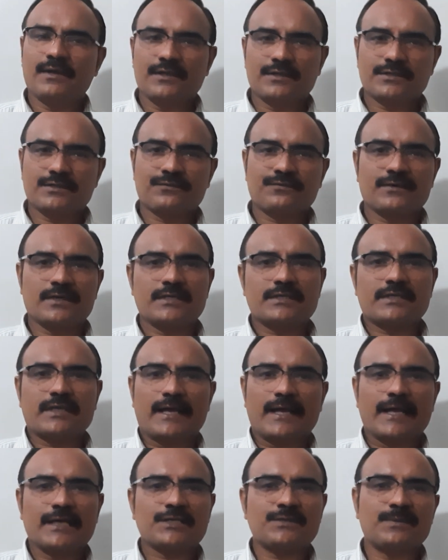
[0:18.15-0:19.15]
So first,
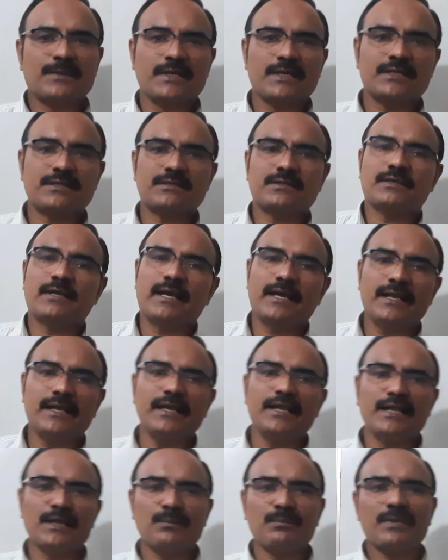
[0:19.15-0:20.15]
express
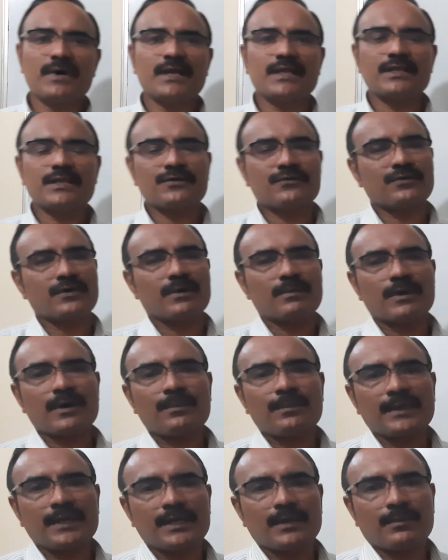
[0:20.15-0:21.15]
any number in the form
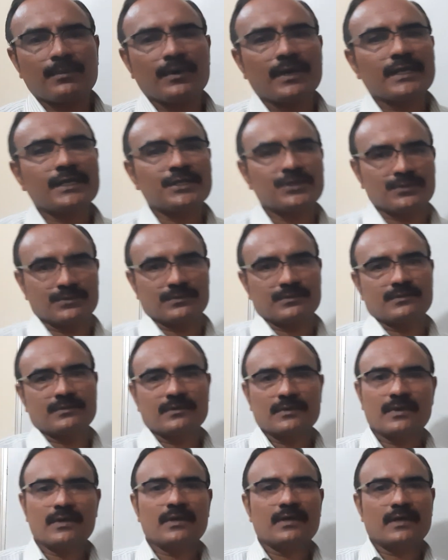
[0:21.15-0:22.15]
of P upon Q.
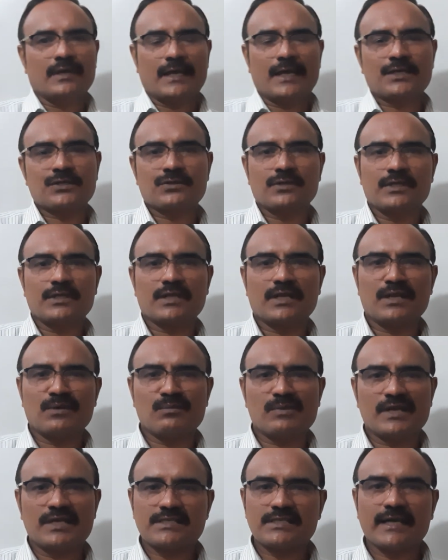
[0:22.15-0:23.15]
Actually the
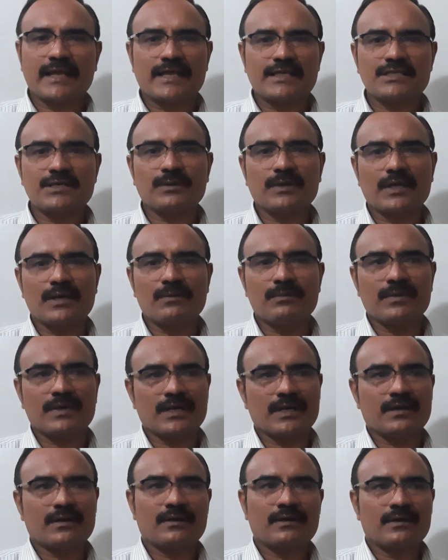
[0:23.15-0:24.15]
number is a decimal
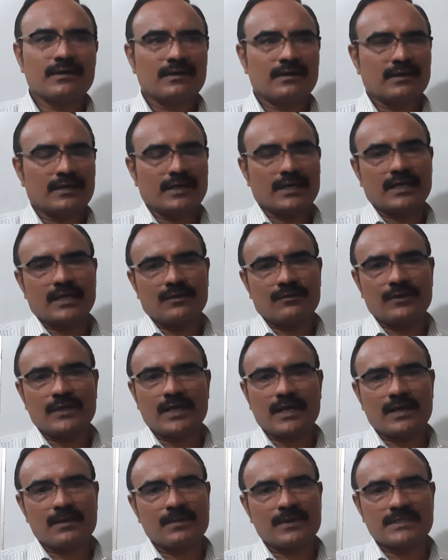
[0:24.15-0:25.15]
number and we
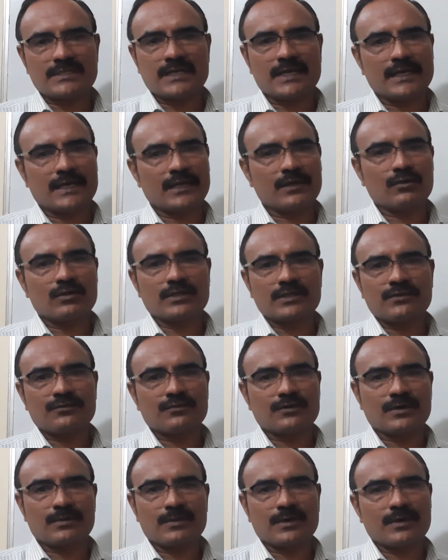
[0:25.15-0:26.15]
are representing on the
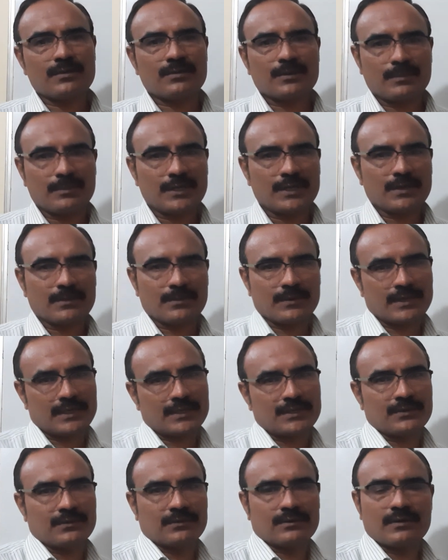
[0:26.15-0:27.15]
form of P
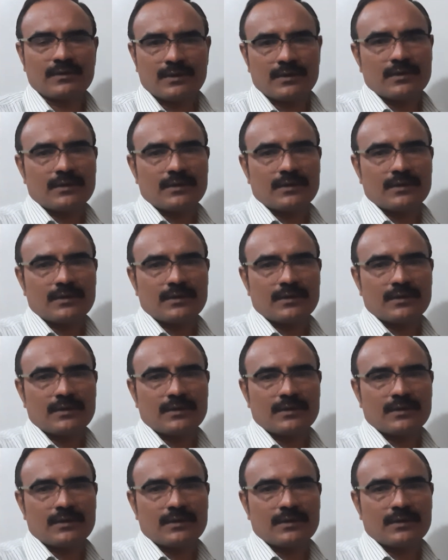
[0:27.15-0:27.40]
upon Q.